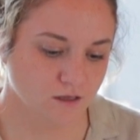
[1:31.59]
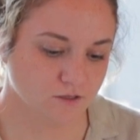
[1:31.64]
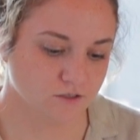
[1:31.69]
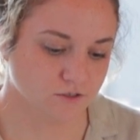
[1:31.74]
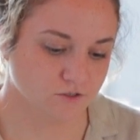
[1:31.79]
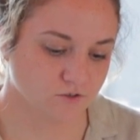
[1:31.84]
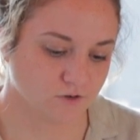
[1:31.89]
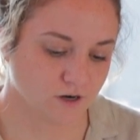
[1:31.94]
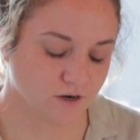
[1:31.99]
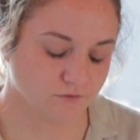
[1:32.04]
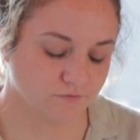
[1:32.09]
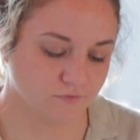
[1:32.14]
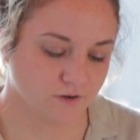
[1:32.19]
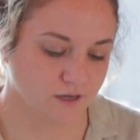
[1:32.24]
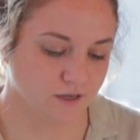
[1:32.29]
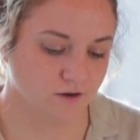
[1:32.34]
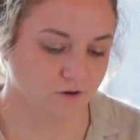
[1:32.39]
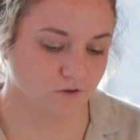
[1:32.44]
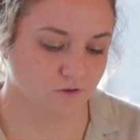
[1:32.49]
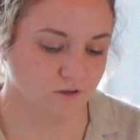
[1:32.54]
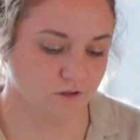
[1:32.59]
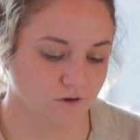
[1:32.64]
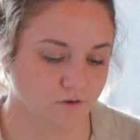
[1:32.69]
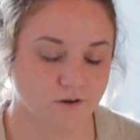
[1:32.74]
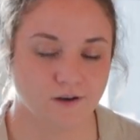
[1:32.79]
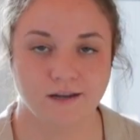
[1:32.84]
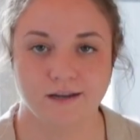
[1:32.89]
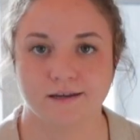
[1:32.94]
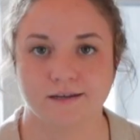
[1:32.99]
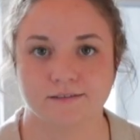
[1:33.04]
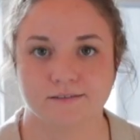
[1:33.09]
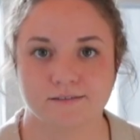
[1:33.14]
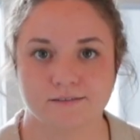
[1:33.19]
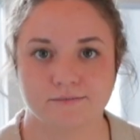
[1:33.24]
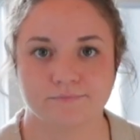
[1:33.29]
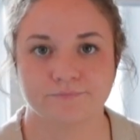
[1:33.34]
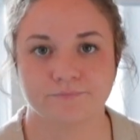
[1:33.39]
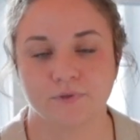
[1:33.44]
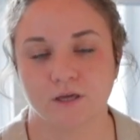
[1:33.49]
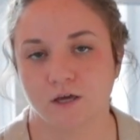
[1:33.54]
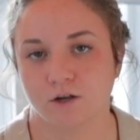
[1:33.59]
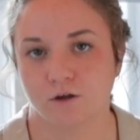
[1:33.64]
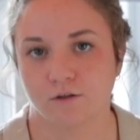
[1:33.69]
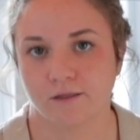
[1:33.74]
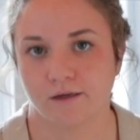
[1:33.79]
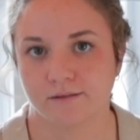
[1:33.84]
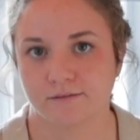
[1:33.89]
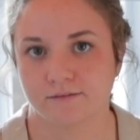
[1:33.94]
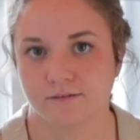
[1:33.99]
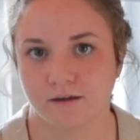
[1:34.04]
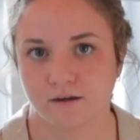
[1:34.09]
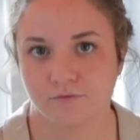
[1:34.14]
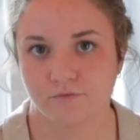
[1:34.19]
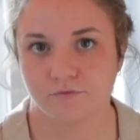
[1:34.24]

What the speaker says: to try to find all the ingredients and all that stuff.